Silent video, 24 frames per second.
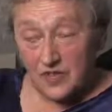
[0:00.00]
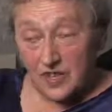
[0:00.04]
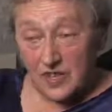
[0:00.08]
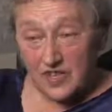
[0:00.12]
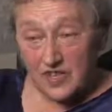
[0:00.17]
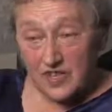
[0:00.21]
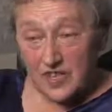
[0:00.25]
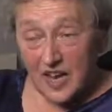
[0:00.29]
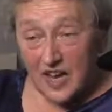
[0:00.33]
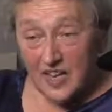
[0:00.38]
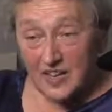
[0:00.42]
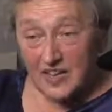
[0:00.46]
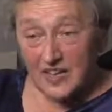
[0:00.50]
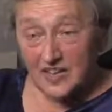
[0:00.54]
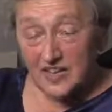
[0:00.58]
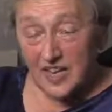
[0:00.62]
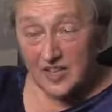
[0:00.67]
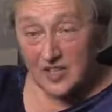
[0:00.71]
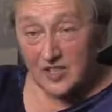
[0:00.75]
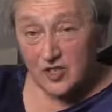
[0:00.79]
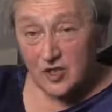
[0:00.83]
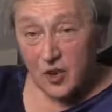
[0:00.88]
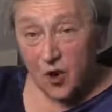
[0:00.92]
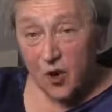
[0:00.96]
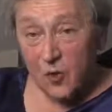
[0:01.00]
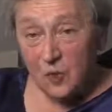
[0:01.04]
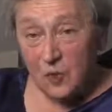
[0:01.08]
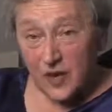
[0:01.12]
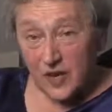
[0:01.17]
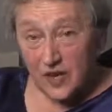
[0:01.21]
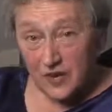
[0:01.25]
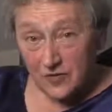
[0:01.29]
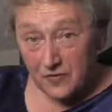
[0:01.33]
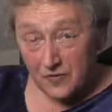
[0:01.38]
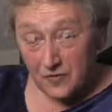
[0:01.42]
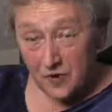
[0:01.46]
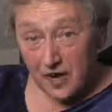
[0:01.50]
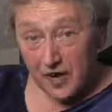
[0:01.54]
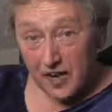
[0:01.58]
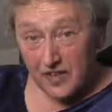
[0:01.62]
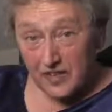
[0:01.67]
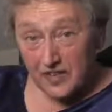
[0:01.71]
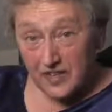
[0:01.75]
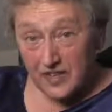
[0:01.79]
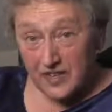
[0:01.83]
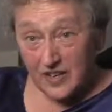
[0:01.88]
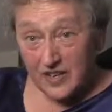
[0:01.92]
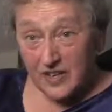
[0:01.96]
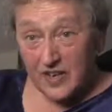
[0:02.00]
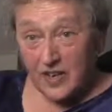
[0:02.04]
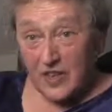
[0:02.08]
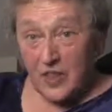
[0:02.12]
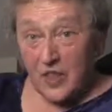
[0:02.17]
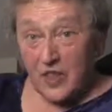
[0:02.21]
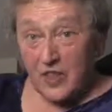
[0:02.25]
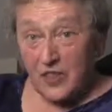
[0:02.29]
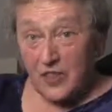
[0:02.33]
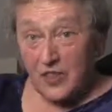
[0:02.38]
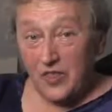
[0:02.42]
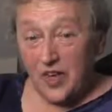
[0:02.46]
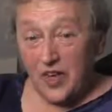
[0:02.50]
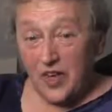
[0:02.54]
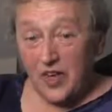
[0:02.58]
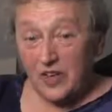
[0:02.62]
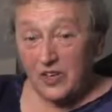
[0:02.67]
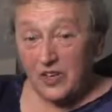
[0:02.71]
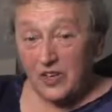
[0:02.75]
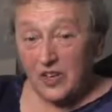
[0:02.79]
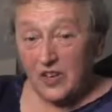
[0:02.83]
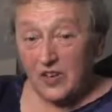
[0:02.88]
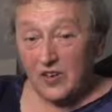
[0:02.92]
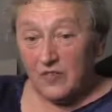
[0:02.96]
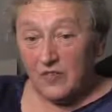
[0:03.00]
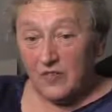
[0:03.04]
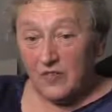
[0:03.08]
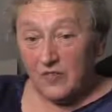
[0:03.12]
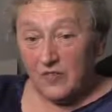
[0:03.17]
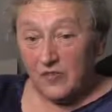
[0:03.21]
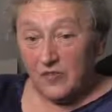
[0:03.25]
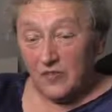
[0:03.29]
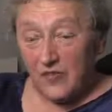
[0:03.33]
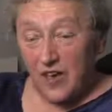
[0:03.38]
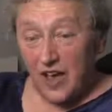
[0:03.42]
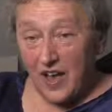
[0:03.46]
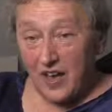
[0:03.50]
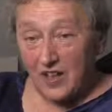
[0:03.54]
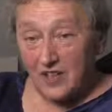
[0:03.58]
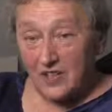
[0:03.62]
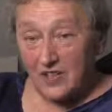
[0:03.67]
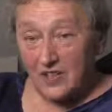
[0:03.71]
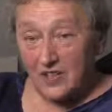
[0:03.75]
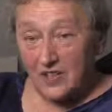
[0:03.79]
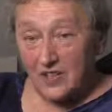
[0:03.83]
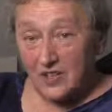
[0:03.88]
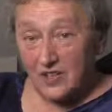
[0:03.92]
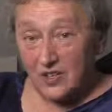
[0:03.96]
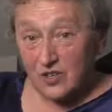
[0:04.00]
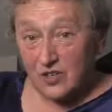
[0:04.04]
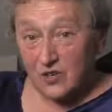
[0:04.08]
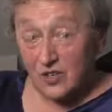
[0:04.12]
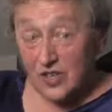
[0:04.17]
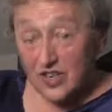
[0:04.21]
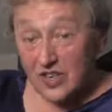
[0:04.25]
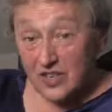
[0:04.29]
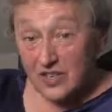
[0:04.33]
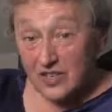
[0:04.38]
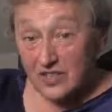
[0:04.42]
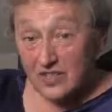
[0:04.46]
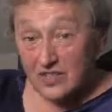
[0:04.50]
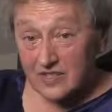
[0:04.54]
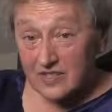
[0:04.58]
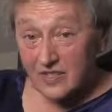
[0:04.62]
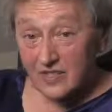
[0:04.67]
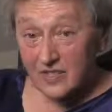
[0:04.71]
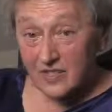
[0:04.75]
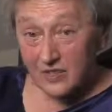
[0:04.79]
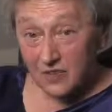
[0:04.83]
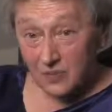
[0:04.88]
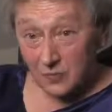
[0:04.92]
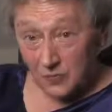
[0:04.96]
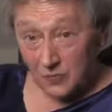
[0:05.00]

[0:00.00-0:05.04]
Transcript: a scientist has no better friend than valid critics,